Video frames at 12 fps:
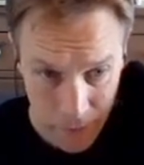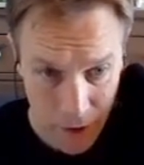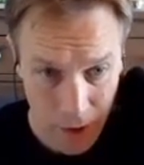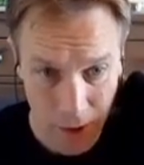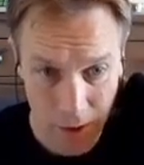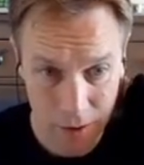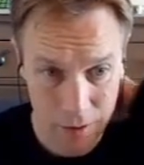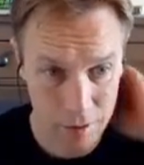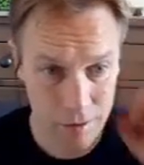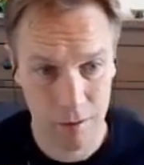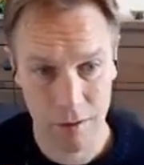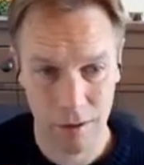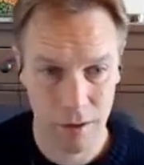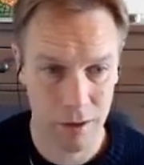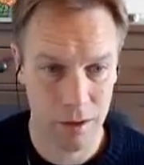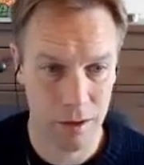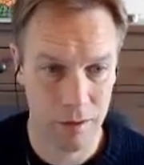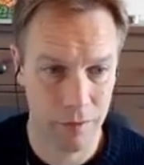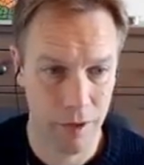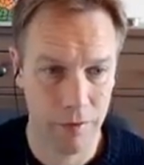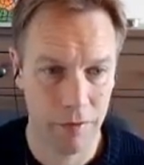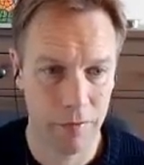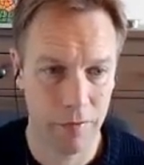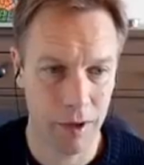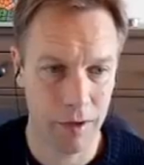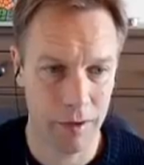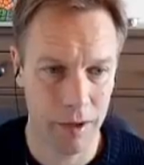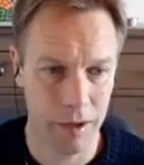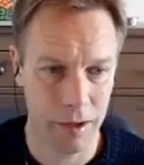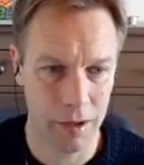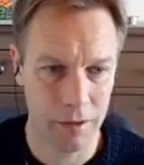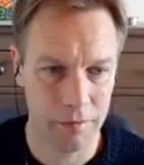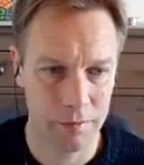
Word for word: And uh, for every value in there,